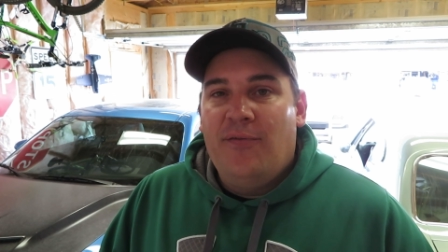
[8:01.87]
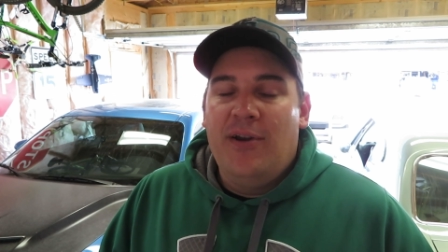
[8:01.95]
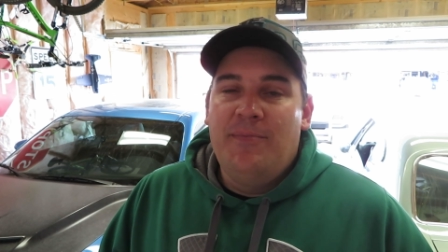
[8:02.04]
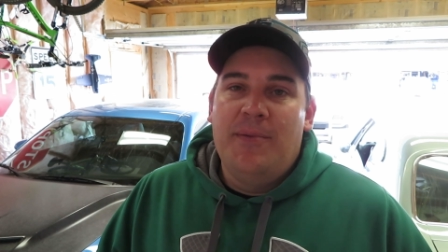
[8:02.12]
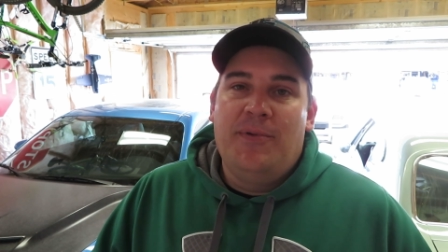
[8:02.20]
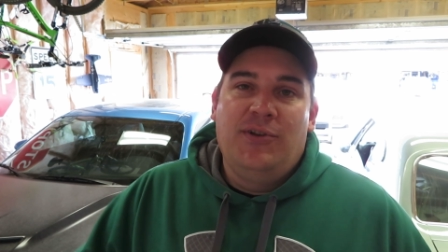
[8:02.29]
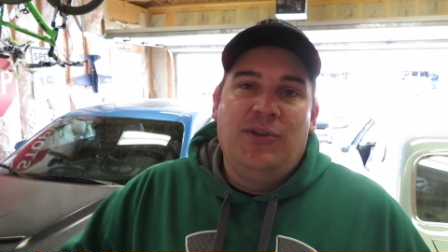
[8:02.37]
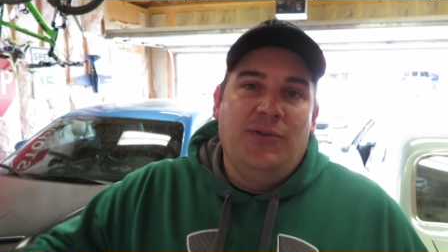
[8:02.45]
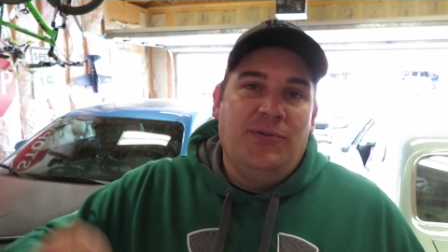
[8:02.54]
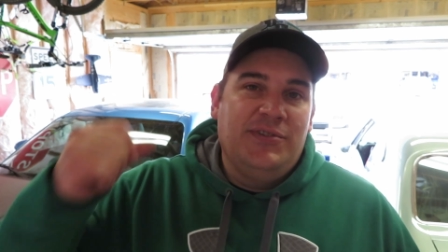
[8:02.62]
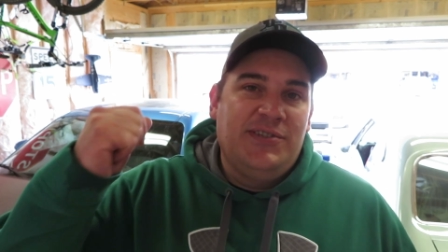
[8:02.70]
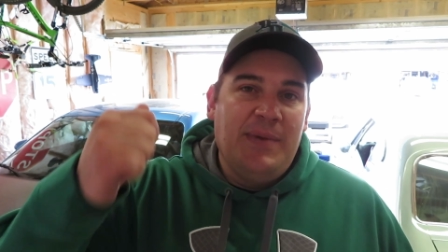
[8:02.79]
Remember
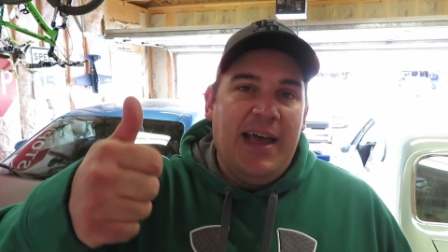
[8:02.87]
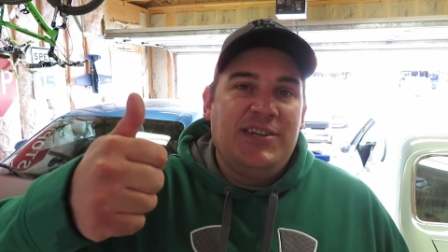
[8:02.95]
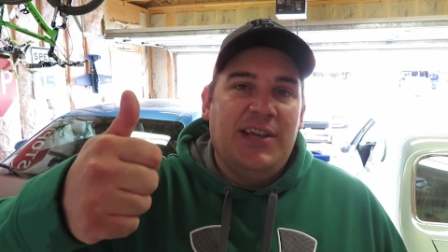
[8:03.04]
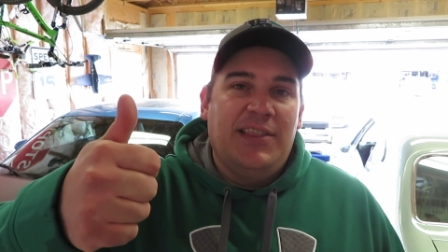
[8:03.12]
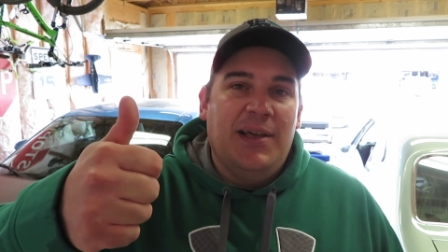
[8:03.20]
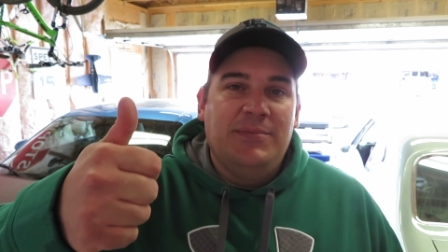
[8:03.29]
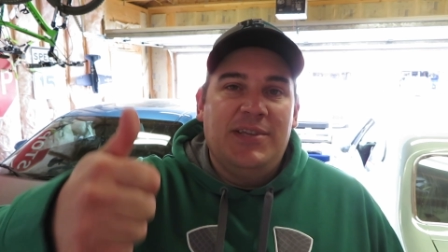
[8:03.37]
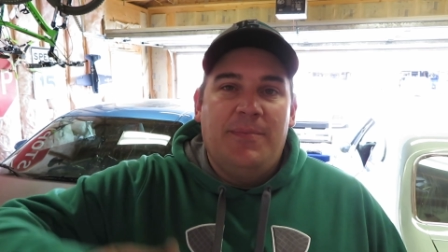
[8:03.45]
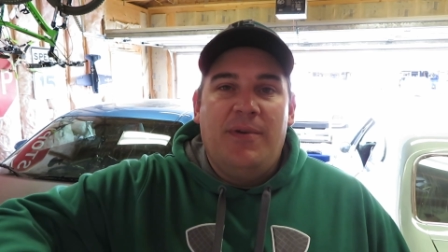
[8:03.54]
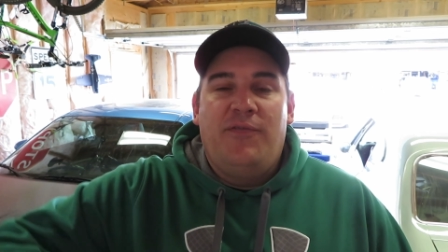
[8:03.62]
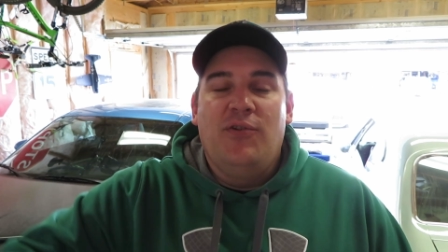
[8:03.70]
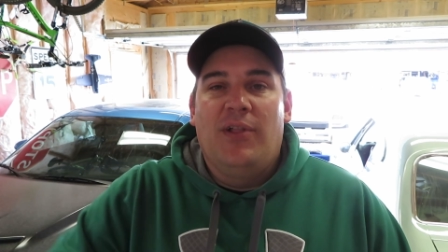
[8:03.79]
to smash that thumbs
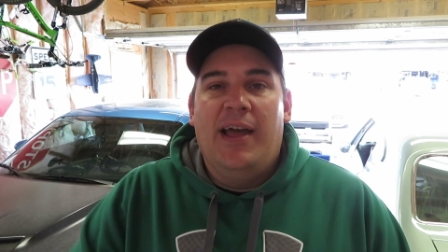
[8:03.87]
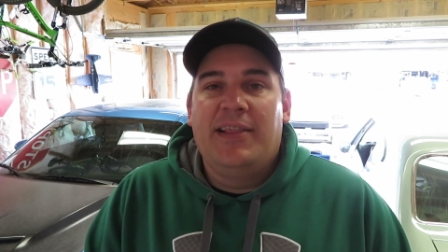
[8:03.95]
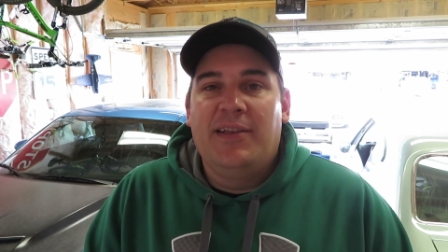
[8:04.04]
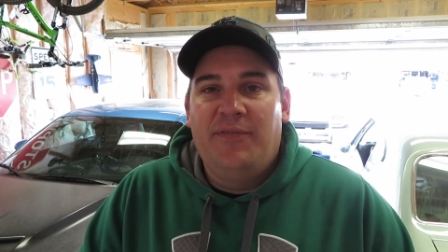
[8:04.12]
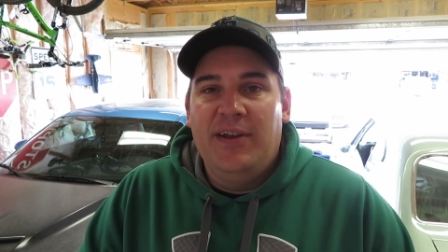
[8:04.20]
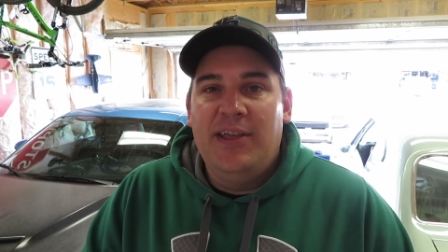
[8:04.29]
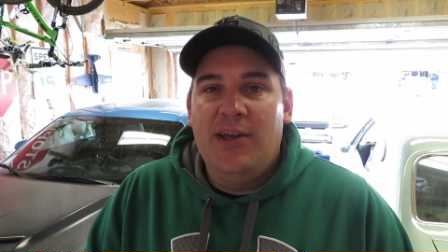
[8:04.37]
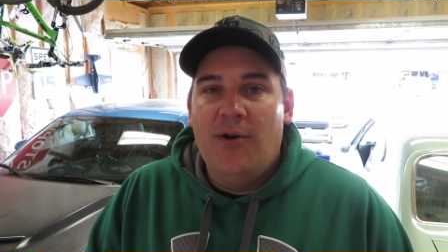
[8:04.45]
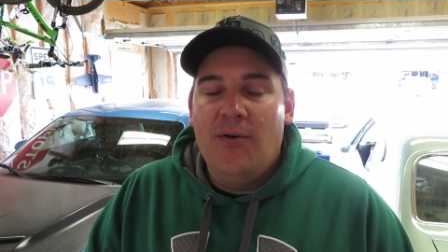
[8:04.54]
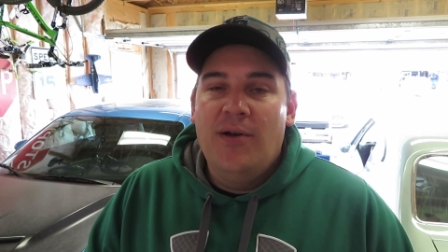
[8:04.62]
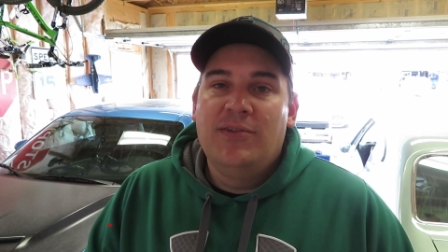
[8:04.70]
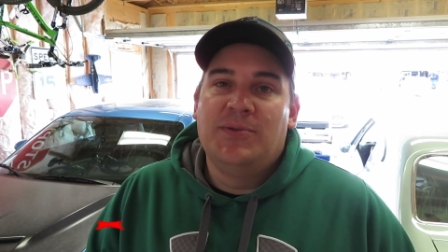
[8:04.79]
up if you like the
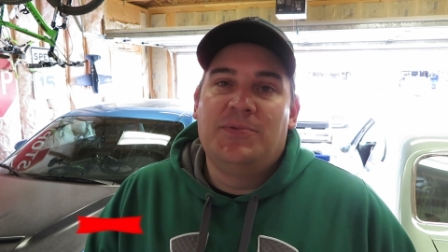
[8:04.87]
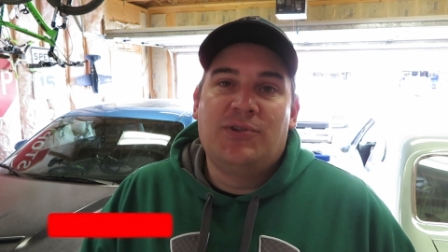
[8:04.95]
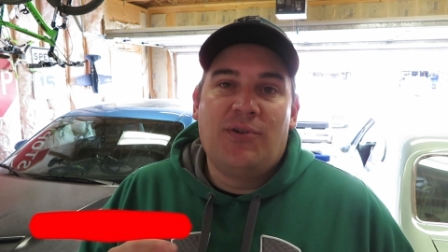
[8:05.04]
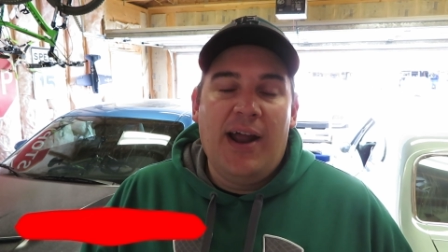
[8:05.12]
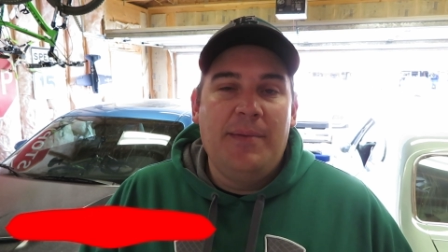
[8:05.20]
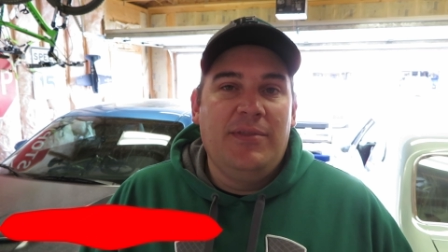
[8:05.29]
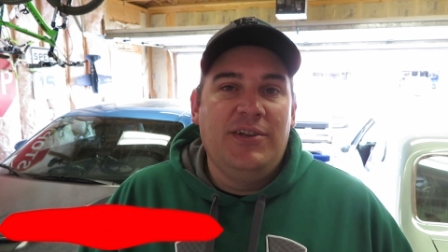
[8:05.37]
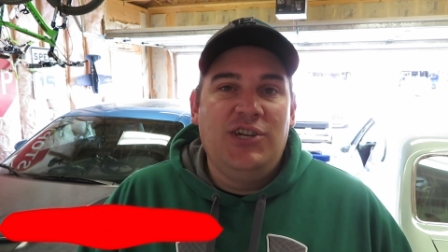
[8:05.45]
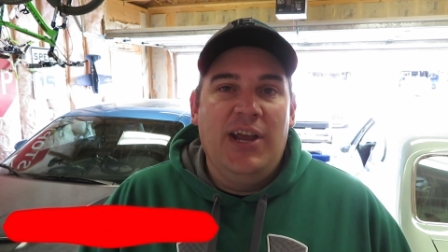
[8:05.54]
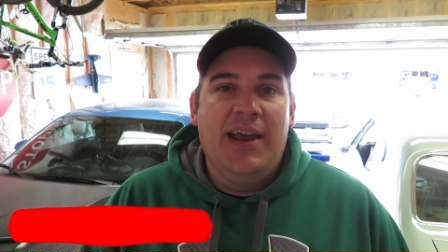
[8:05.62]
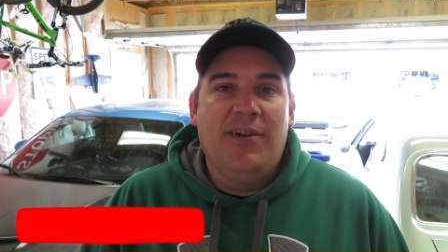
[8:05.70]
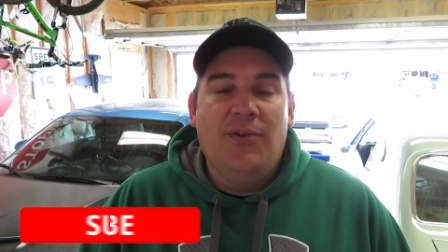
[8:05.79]
video, subscribe to the
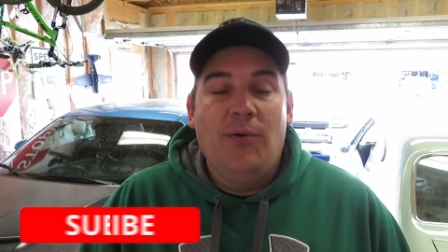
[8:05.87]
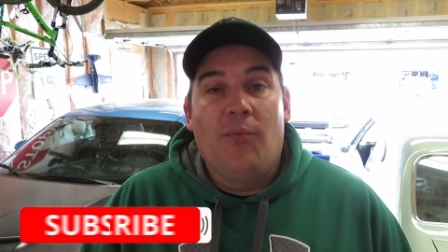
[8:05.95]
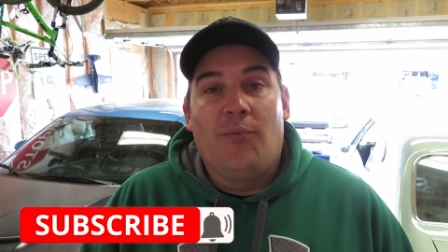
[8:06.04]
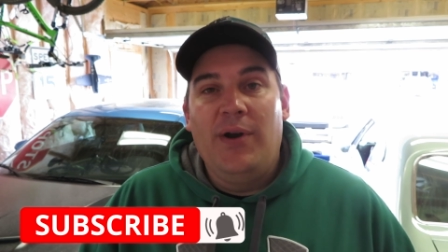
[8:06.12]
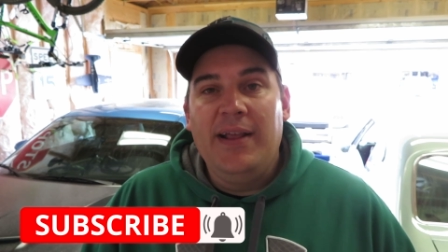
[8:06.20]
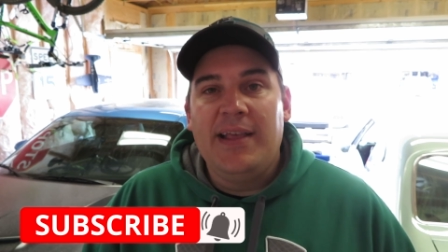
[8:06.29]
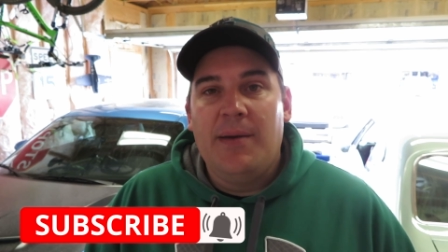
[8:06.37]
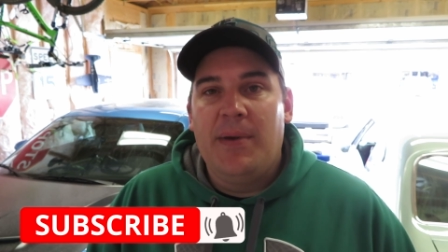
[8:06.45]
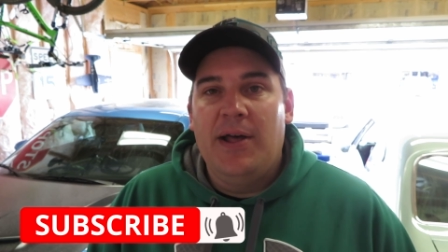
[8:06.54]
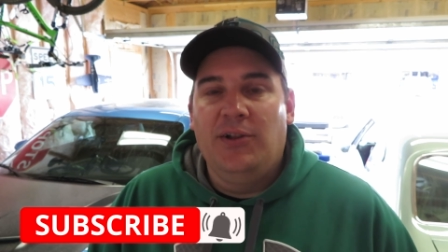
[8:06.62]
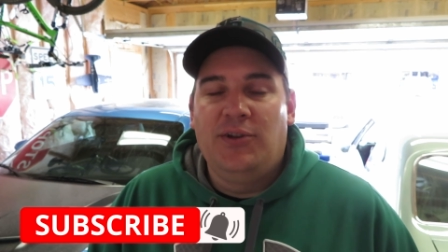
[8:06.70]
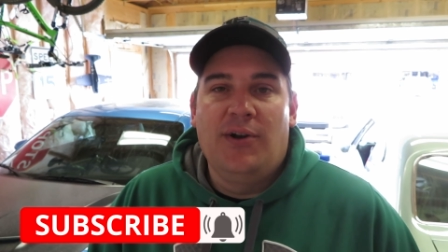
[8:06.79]
channel, ring that
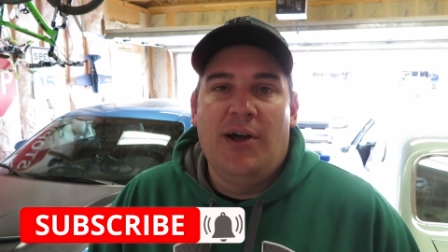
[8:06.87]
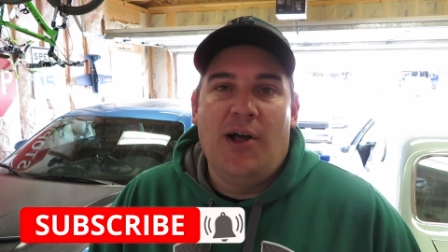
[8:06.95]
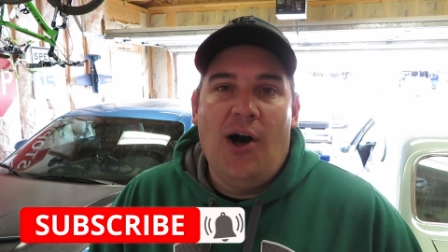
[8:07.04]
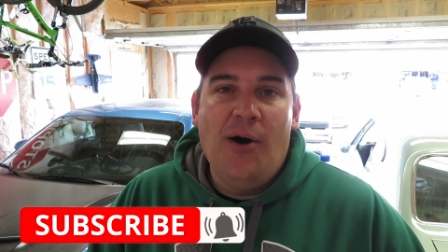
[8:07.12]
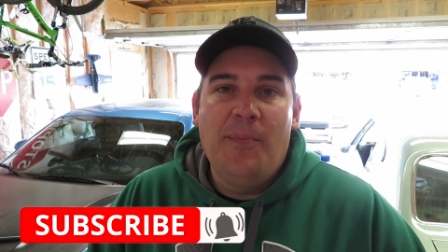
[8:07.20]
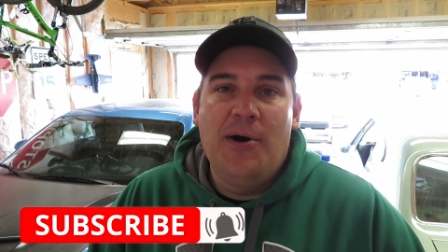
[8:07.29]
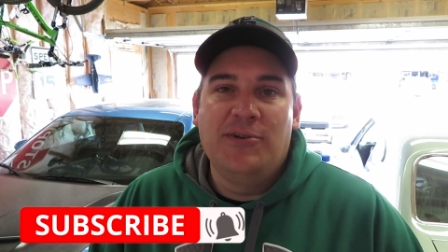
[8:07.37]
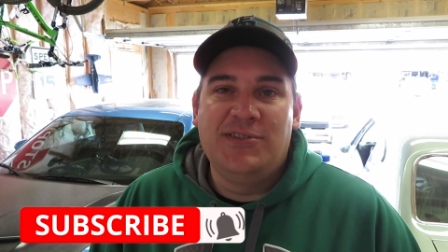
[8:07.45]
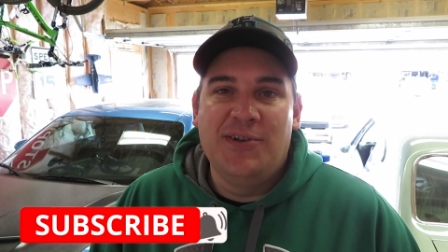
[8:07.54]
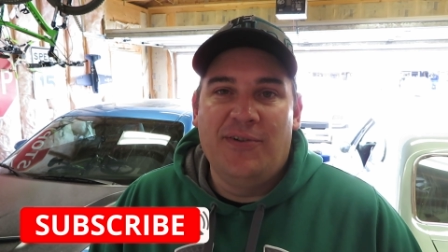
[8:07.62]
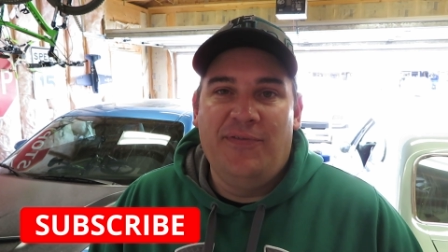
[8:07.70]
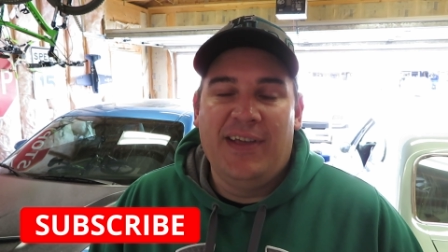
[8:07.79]
bell, turn on all post
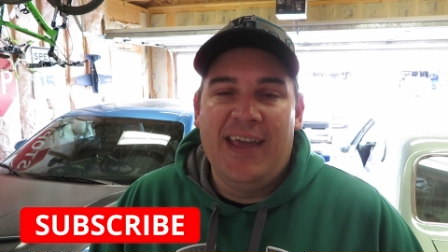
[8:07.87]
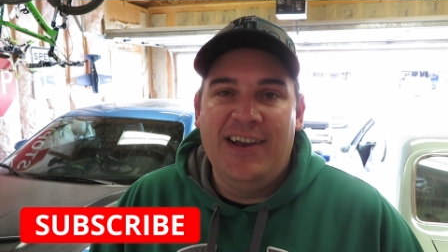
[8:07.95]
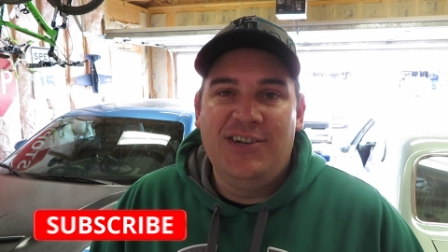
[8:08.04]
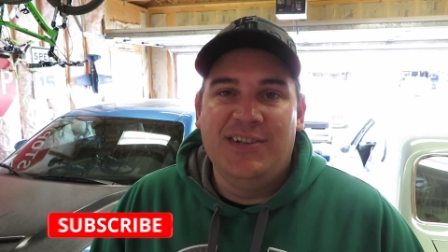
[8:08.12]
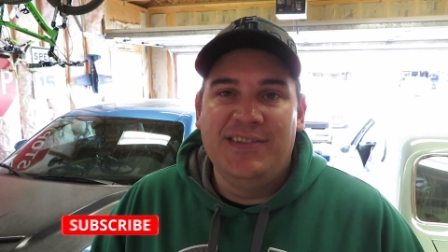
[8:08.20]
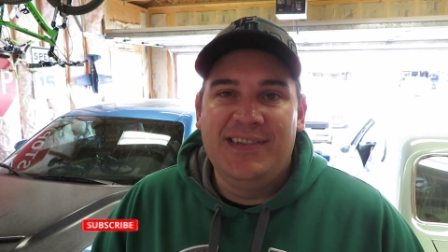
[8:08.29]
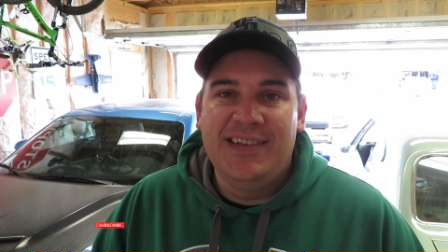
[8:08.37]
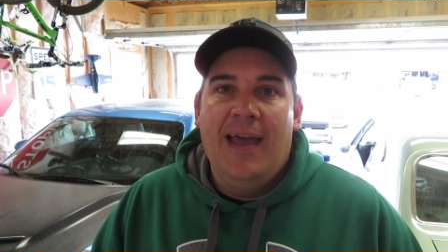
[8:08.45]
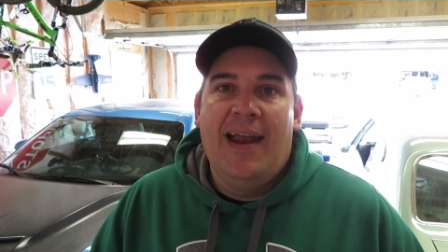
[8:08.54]
notifications,